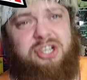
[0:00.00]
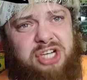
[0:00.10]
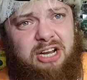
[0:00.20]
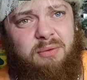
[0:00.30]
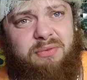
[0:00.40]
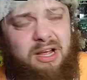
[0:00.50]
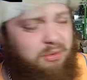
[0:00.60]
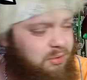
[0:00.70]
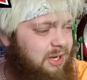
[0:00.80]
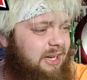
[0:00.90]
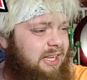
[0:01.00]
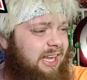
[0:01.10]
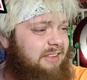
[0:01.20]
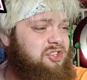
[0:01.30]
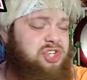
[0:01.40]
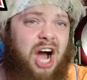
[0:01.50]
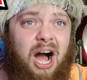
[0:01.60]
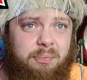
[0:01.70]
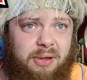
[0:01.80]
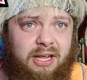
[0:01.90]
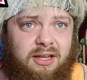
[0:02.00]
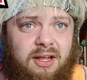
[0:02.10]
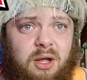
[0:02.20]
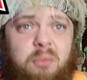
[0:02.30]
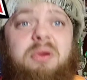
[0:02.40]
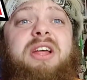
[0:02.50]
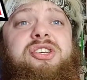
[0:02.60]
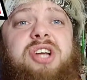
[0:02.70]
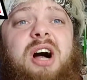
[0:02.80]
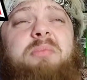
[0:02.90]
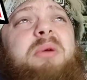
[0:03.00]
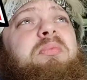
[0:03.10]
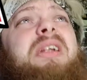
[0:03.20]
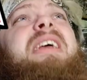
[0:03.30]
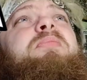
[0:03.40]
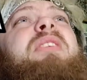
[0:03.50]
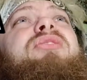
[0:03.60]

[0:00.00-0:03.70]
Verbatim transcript: that shit comes out. It's Sharpie Please, Sharpie, please be